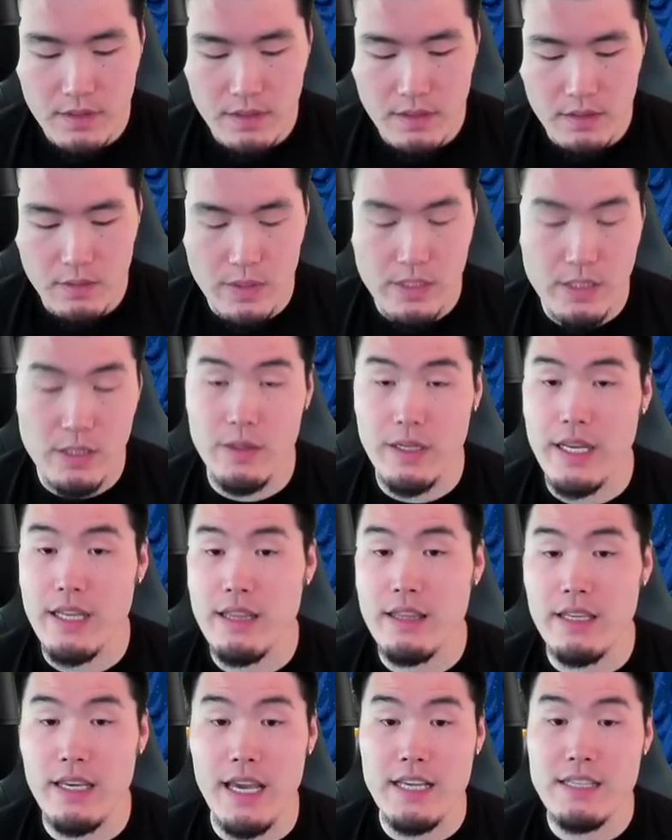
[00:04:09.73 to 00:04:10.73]

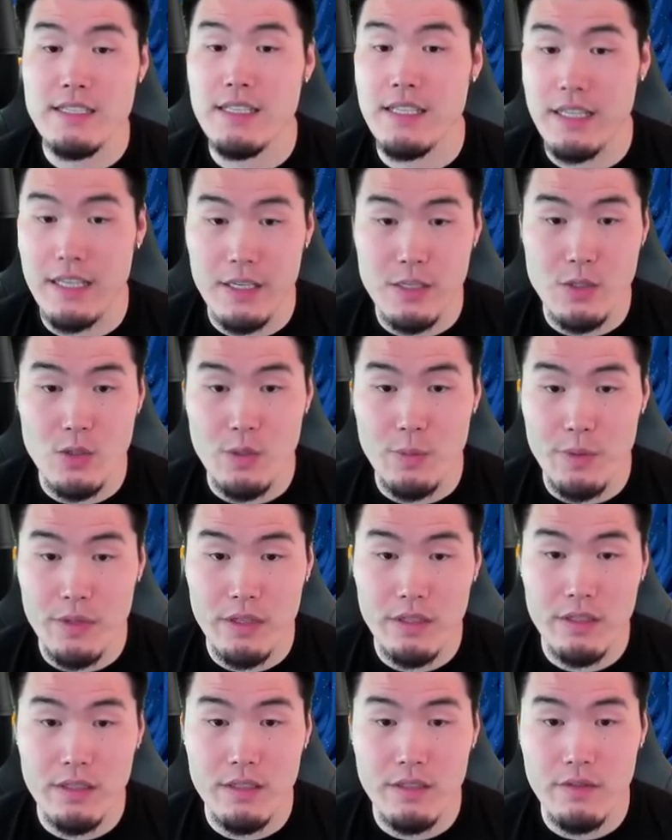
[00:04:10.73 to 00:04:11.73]
18 key
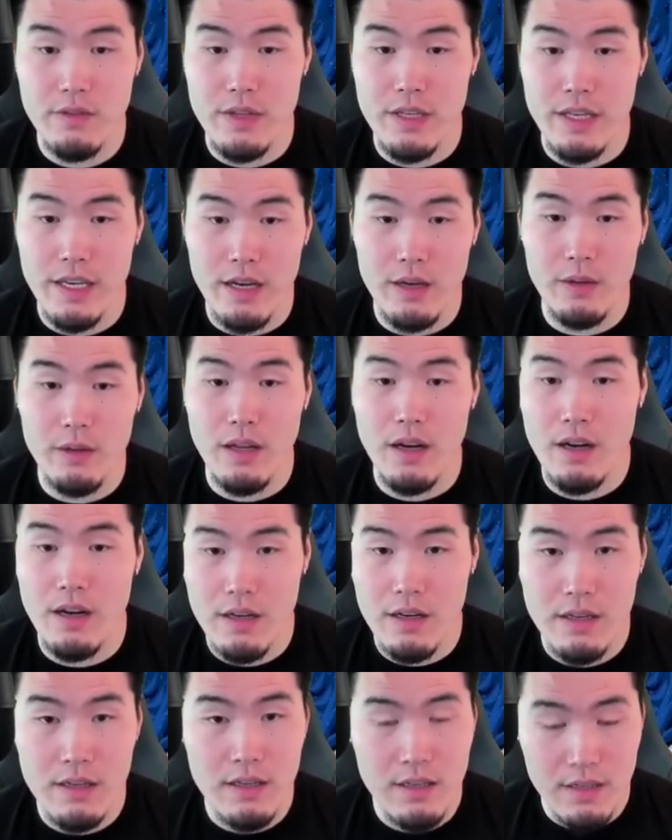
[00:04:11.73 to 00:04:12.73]
super for the
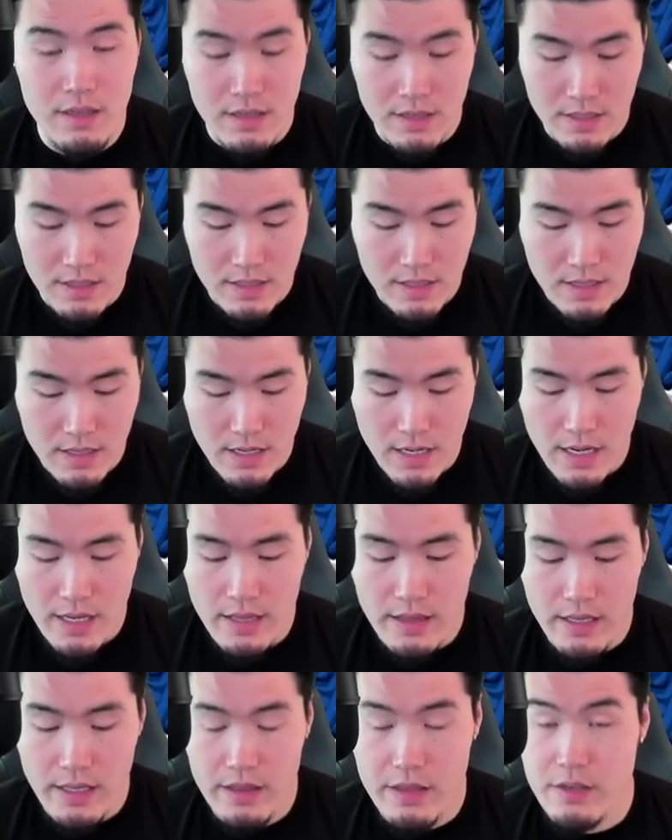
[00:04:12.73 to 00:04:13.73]
LR,
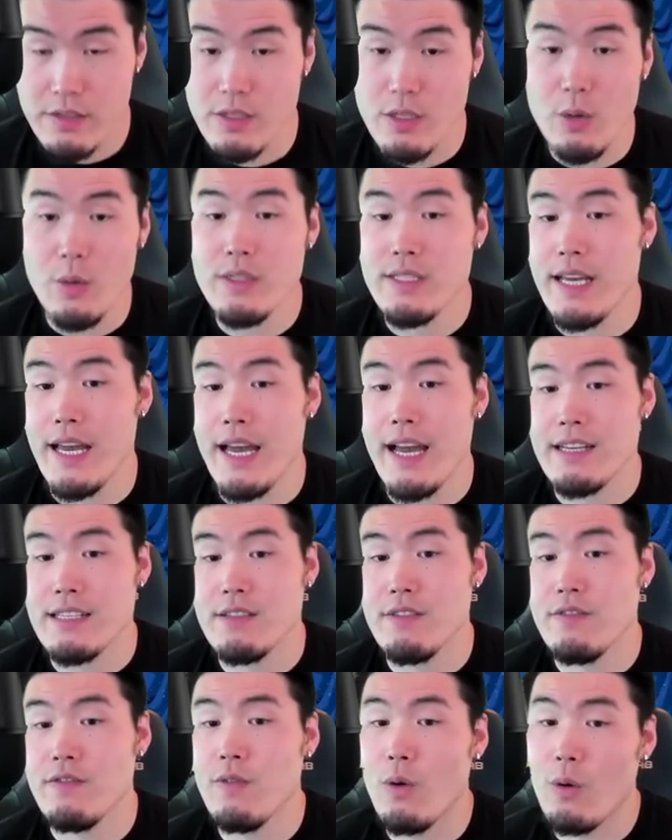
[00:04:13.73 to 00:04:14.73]
and then there's no attacks
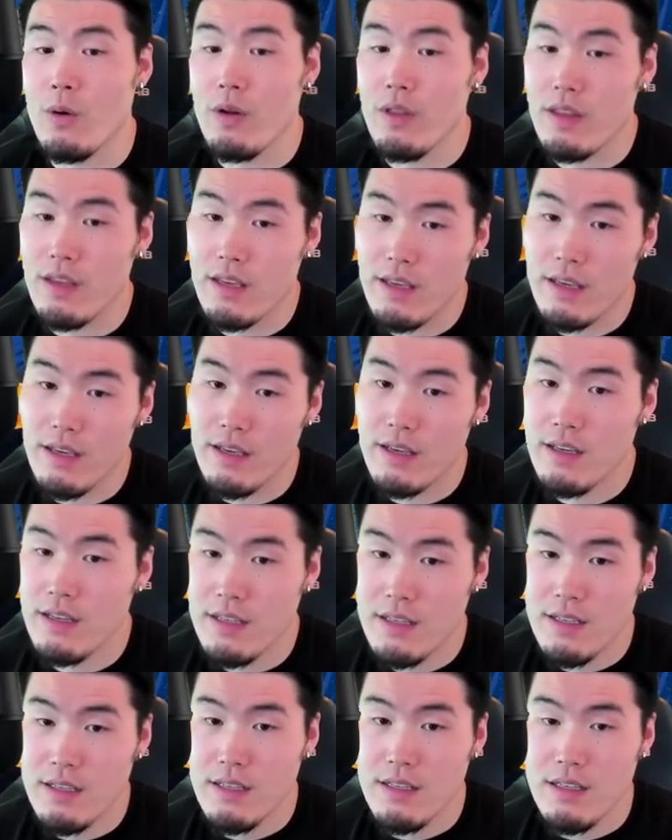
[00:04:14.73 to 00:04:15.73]
for the,
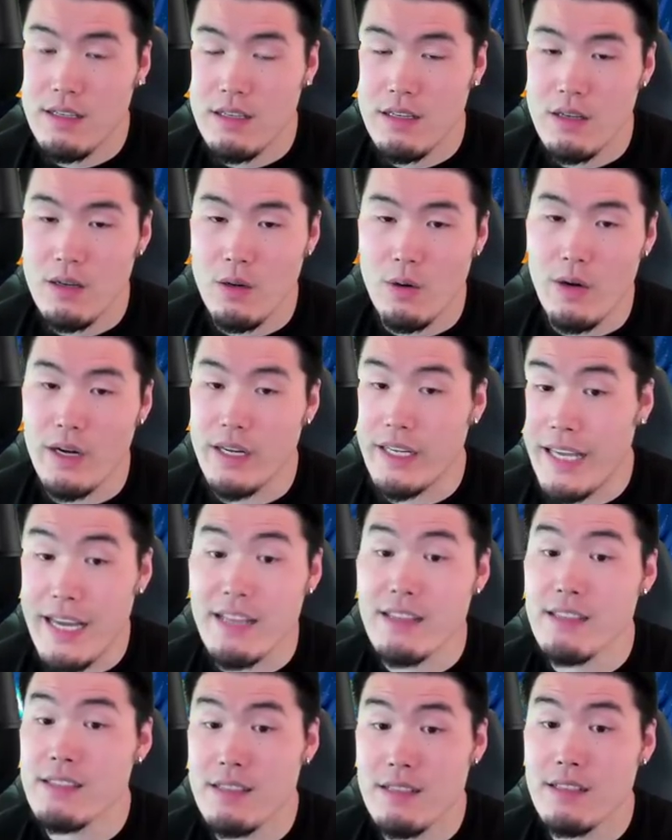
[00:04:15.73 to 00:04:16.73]
or
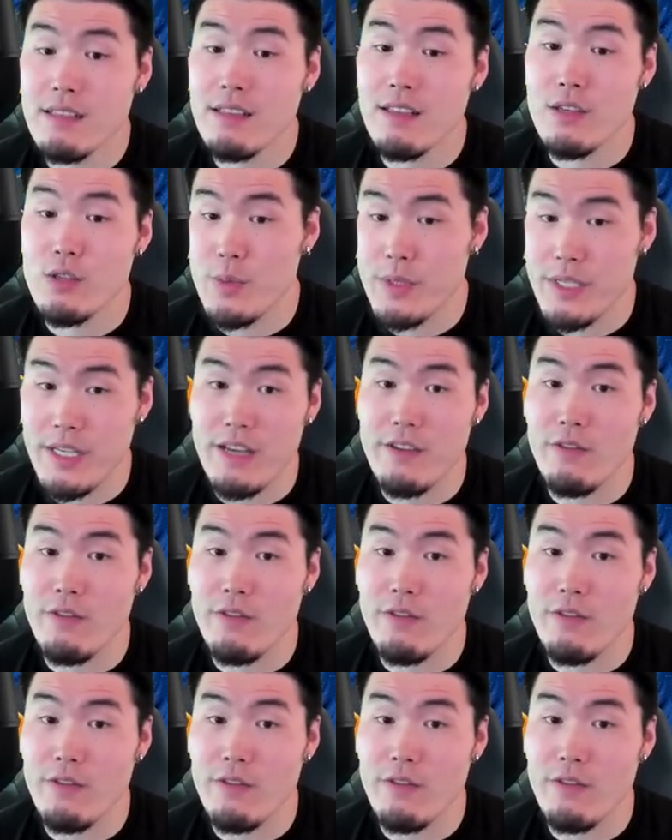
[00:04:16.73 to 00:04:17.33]
against, the Super Saiyan